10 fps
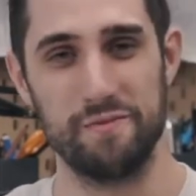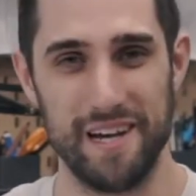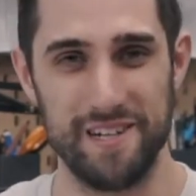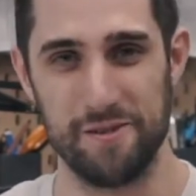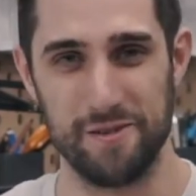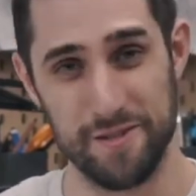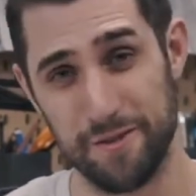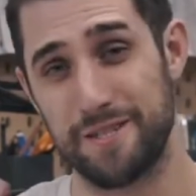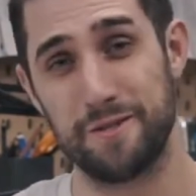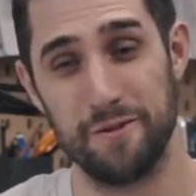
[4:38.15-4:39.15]
making sure it's
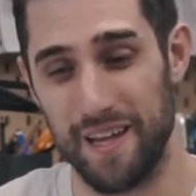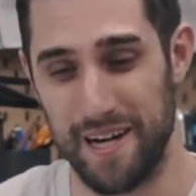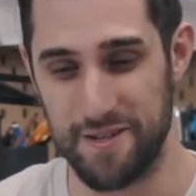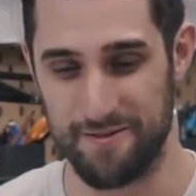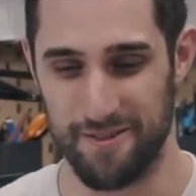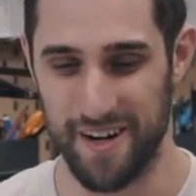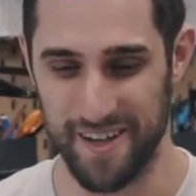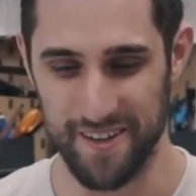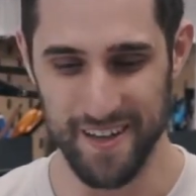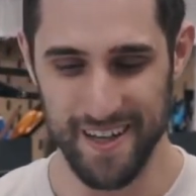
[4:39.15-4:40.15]
not too large a
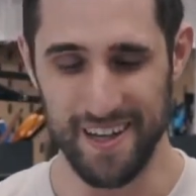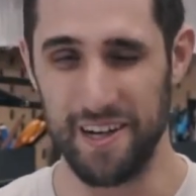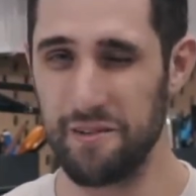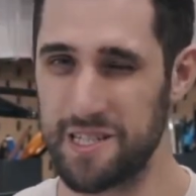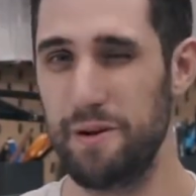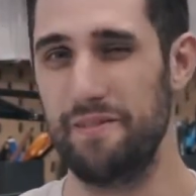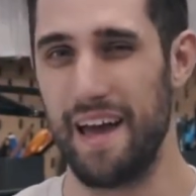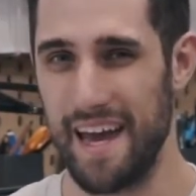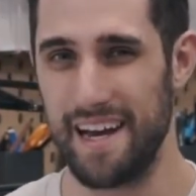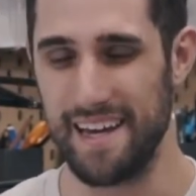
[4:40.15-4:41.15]
file, it's a bit of a
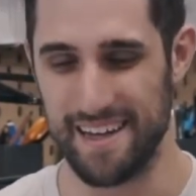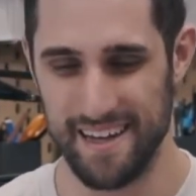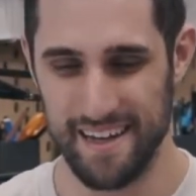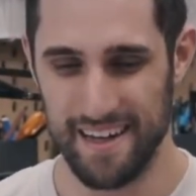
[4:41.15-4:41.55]
headache.